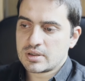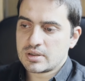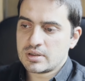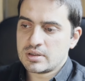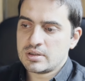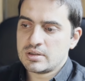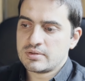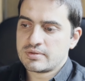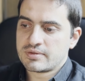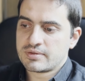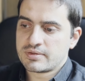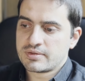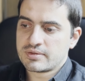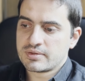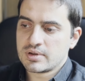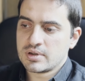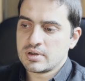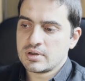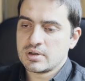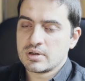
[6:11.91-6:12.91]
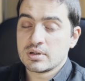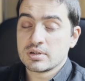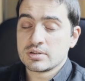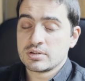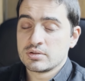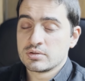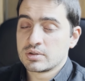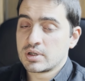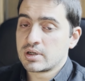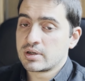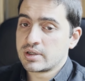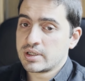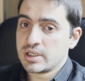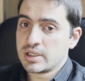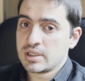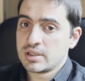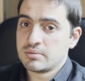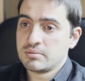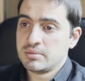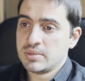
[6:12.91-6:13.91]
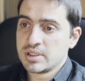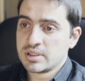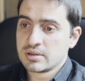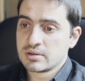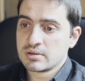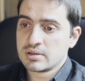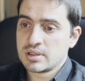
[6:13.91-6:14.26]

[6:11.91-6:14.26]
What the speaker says: if you are a middle